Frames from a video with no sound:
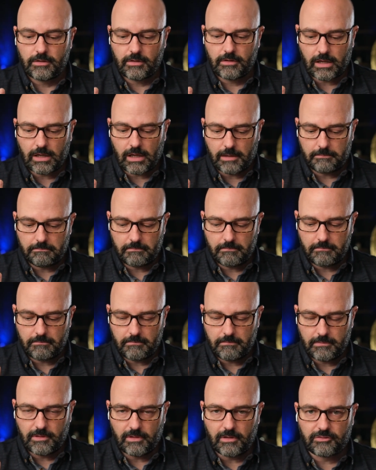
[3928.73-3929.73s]

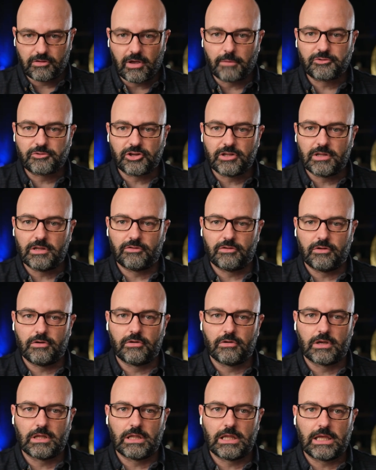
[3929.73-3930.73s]
The assumption is that
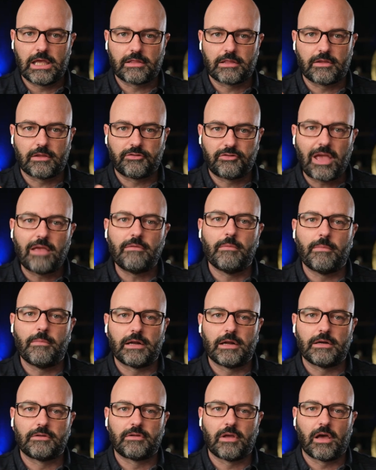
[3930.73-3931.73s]
you're going to get the same
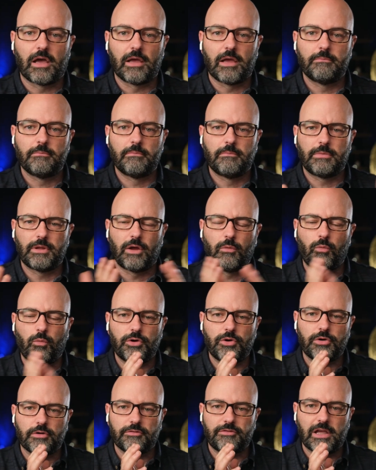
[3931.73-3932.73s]
amount of time, but I
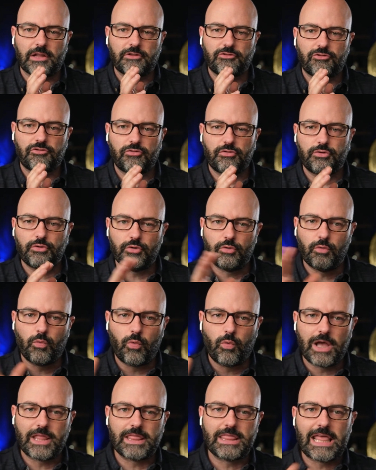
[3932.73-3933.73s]
wonder if that's true
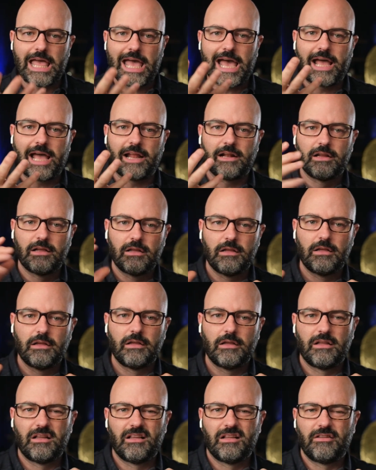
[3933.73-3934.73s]
when that
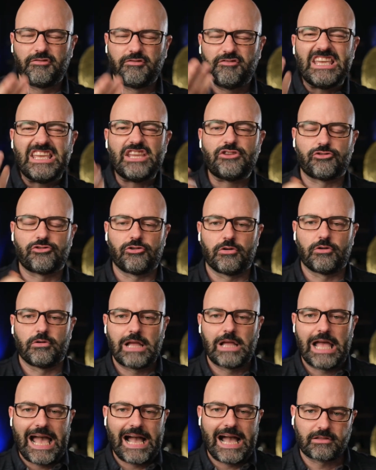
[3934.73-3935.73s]
feature
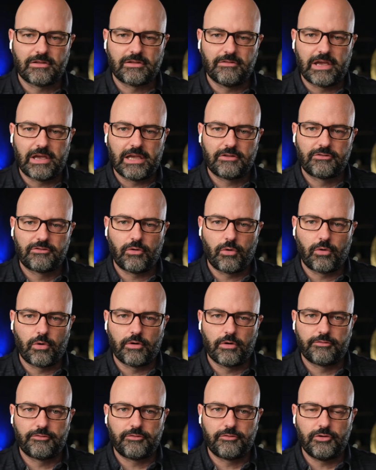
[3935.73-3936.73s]
activates, or
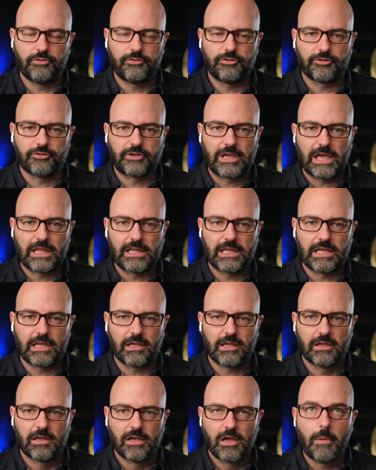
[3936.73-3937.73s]
if you're just
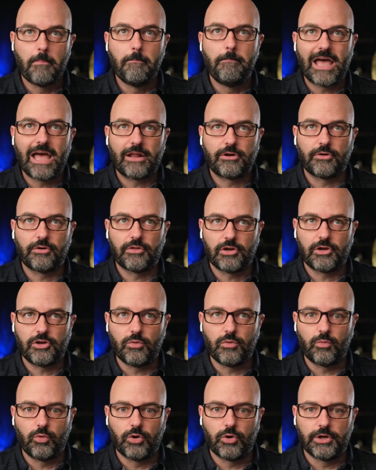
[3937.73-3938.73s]
getting better than
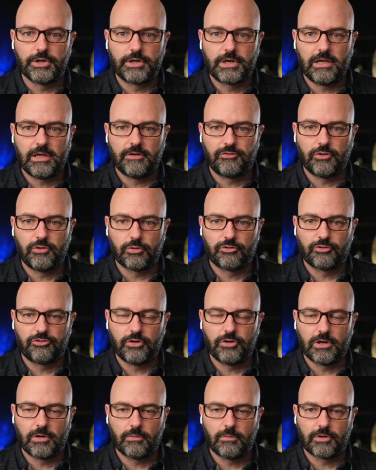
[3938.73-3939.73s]
you would if you were
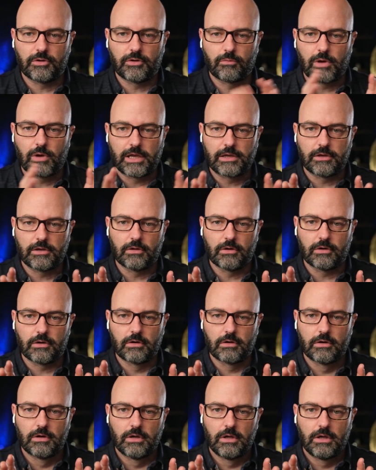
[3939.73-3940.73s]
shooting with a
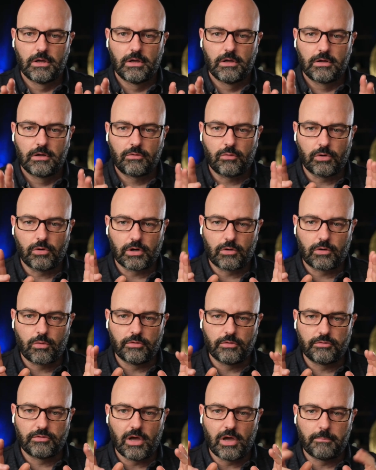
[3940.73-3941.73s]
regular,
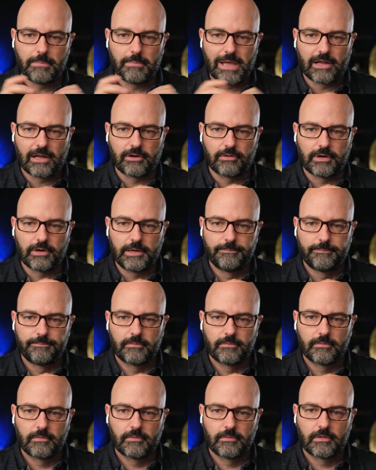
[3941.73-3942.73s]
quote-unquote, dumb battery.
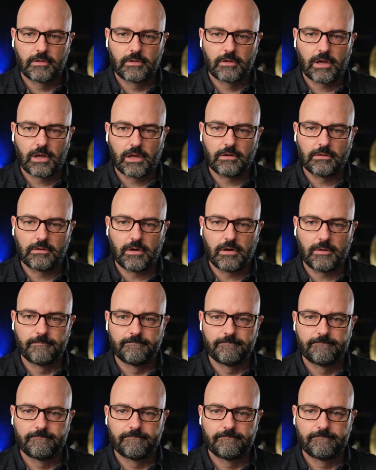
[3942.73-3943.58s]
I don't know.